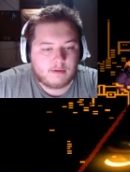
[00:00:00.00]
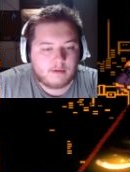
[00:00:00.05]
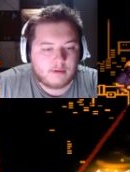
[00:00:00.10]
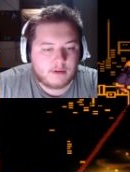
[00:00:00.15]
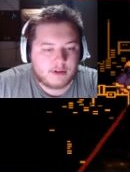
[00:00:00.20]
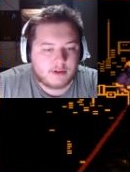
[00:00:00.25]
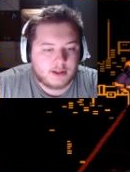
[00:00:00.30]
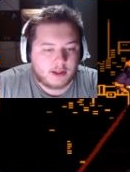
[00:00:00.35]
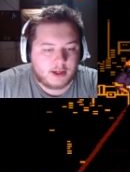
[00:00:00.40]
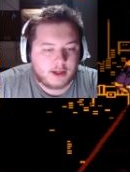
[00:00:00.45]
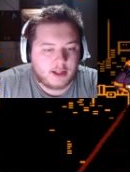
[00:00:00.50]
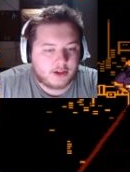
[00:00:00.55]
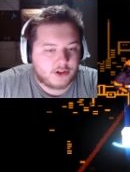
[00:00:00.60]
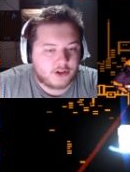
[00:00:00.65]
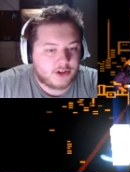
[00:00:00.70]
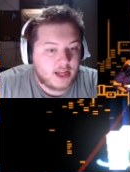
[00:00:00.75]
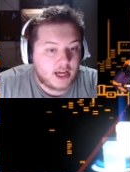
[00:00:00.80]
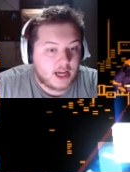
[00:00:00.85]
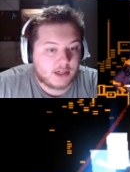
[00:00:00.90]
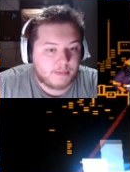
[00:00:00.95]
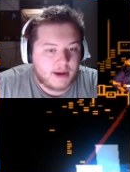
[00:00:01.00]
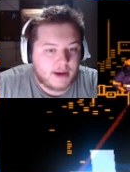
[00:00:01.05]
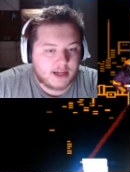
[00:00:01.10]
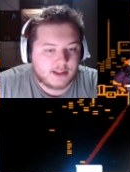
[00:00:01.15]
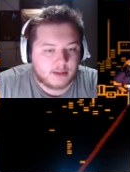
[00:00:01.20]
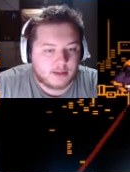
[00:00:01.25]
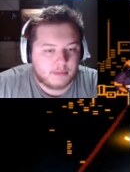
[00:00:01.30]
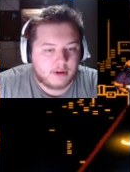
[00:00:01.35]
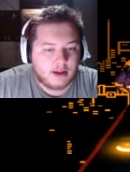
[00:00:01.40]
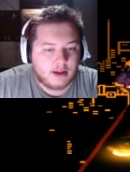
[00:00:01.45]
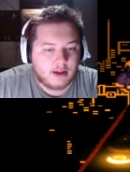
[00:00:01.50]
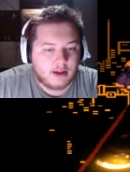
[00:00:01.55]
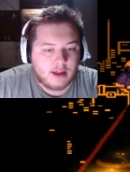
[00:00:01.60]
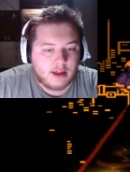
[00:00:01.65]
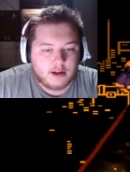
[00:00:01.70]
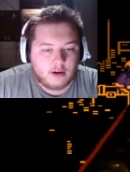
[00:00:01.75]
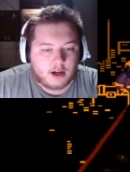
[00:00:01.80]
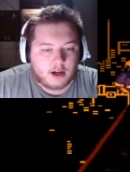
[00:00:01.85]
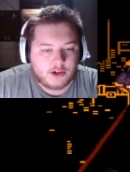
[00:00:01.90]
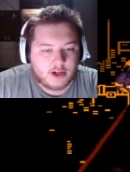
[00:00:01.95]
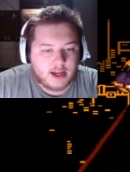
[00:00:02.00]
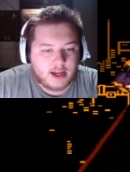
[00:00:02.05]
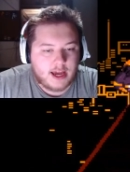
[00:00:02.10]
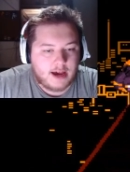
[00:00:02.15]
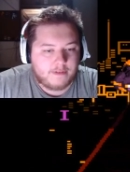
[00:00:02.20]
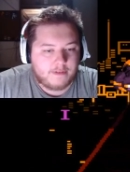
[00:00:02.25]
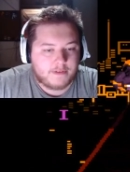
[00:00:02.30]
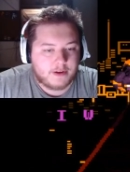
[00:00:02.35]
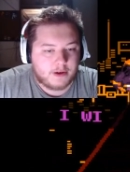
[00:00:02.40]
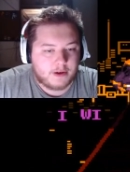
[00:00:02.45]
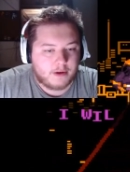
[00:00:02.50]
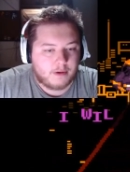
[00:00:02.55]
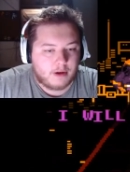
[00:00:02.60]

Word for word: you can actually dash past them. You don't actually have to.